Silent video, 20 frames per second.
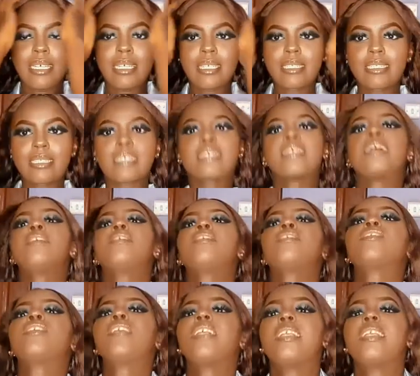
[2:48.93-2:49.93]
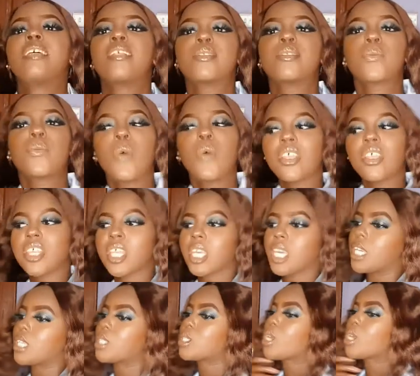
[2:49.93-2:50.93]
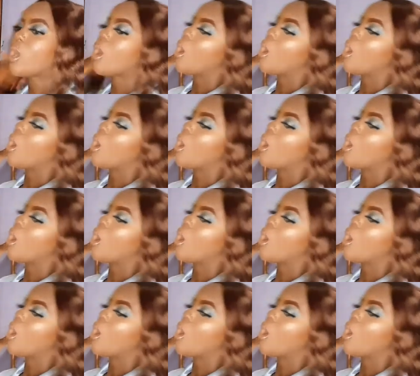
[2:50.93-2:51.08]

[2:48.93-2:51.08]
600 shillings worth it